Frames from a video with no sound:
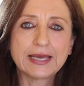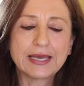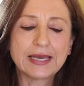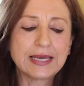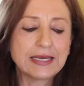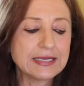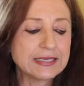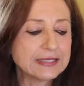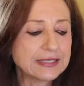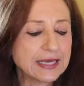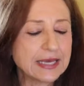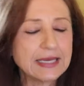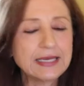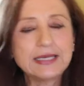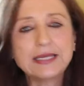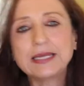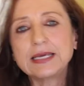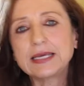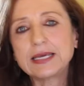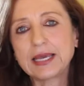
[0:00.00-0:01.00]
It is
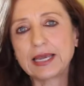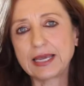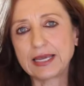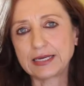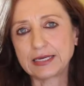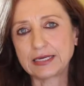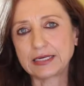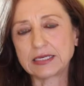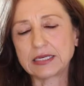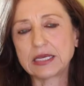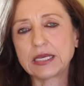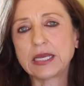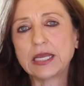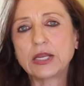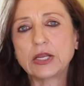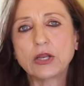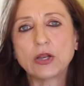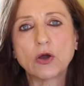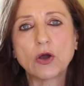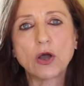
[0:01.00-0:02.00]
indicated
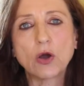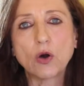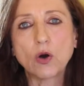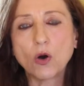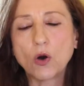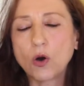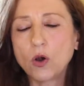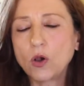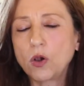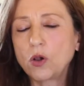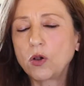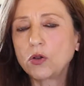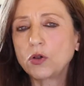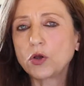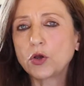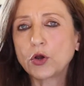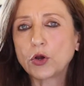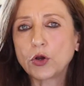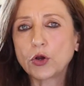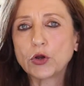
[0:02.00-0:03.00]
in
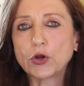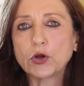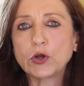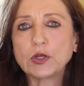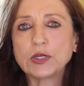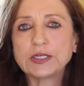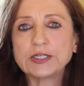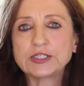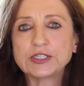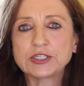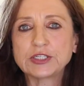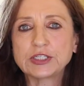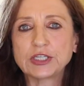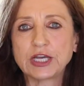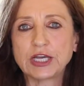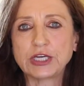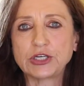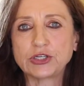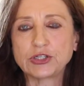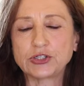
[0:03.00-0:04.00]
all early
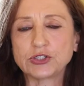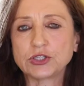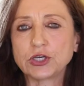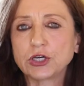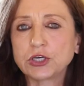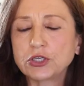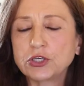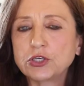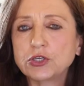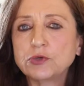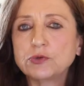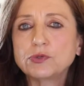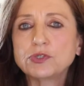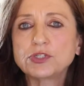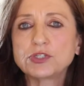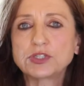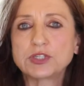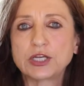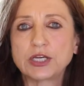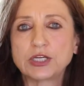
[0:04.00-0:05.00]
stages, acute
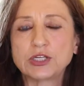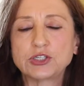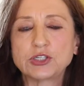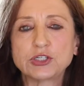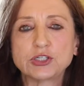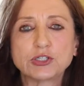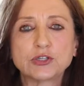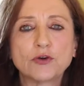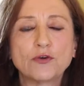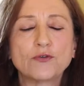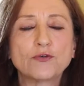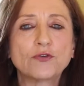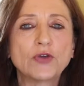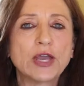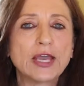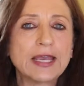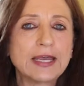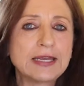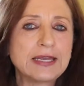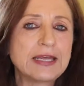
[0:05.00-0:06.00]
stages of
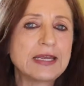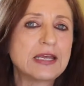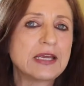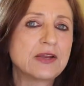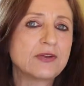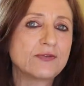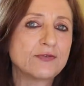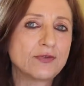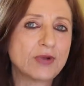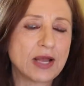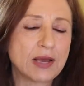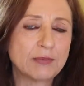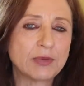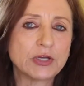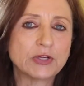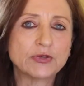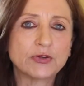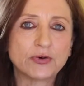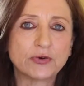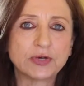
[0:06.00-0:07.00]
any
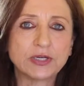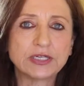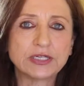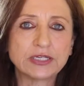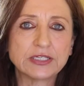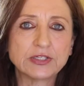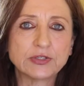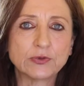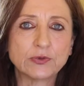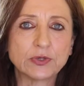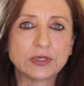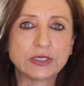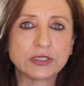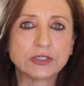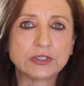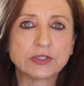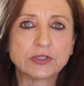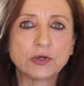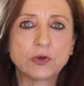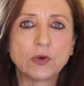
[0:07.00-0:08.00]
inflammatory disorder.
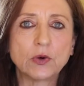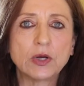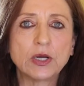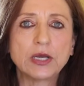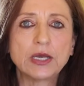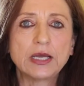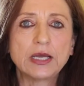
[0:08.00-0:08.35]
So